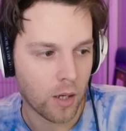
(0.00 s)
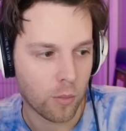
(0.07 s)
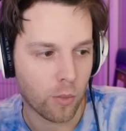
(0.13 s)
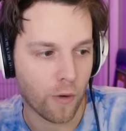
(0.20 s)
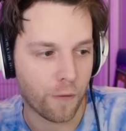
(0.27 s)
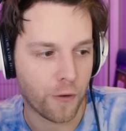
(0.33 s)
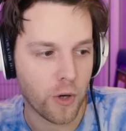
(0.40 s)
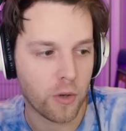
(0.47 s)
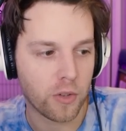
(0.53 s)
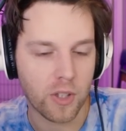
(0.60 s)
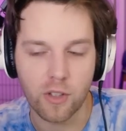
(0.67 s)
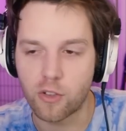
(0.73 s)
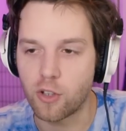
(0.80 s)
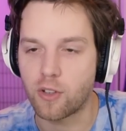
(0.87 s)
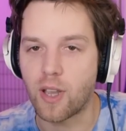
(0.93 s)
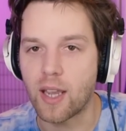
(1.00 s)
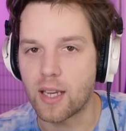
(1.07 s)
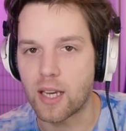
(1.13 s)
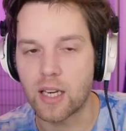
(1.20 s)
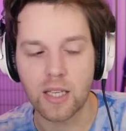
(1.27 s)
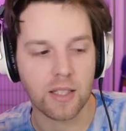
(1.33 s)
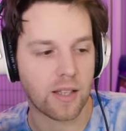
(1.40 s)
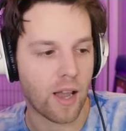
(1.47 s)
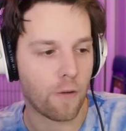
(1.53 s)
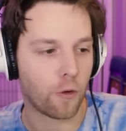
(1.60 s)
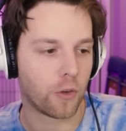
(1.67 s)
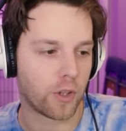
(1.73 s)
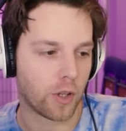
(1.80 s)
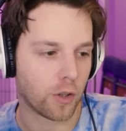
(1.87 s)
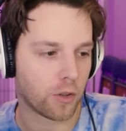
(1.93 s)
Refusing to take any
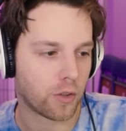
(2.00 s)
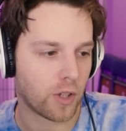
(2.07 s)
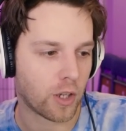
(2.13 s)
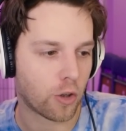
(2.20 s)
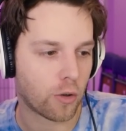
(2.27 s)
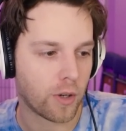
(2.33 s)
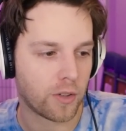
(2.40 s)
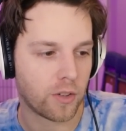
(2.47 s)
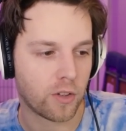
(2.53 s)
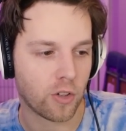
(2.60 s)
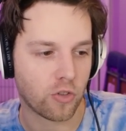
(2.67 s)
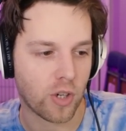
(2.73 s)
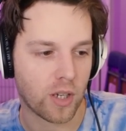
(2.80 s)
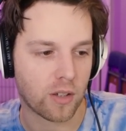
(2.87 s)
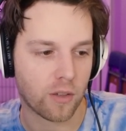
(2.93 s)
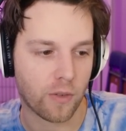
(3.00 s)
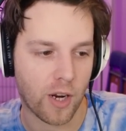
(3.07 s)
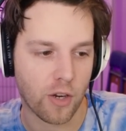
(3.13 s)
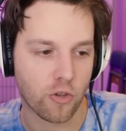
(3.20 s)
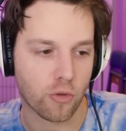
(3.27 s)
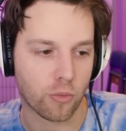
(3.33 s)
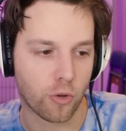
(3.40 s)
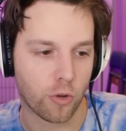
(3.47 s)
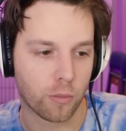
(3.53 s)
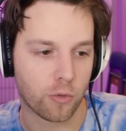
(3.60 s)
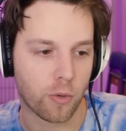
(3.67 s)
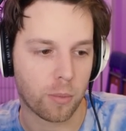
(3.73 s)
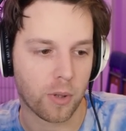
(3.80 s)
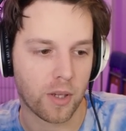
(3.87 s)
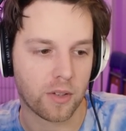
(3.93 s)
devil deals increases the chance of angel rooms
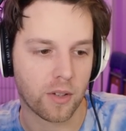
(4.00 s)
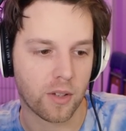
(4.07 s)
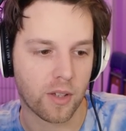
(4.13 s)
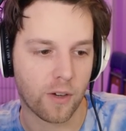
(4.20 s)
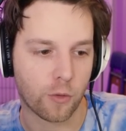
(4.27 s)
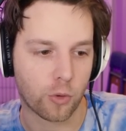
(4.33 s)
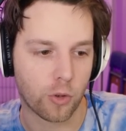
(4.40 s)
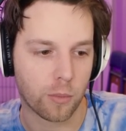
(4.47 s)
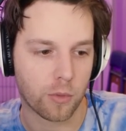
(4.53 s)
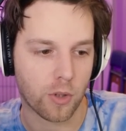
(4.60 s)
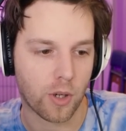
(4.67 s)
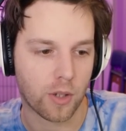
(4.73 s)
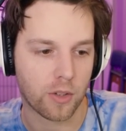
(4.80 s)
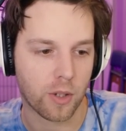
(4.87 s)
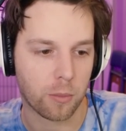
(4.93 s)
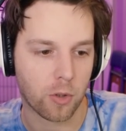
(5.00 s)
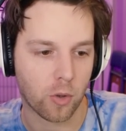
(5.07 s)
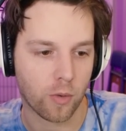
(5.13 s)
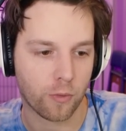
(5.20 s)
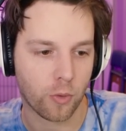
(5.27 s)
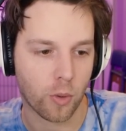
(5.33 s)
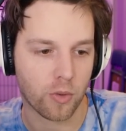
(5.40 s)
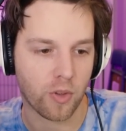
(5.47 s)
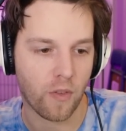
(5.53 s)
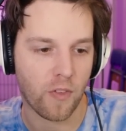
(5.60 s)
replacing the devil rooms on subsequent floors.